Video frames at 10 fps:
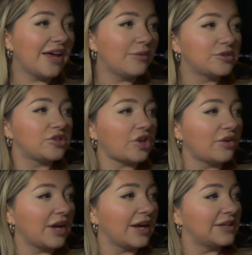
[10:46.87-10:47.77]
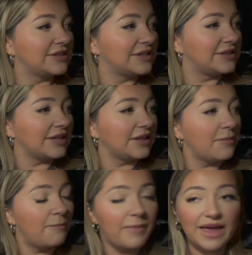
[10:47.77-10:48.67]
It was so nice to see the
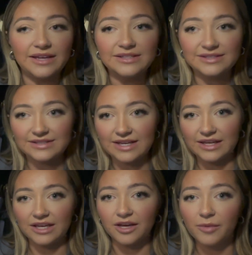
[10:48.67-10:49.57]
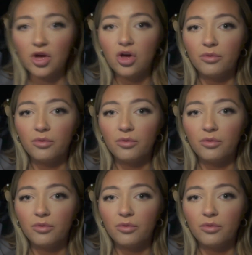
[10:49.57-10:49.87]
base team,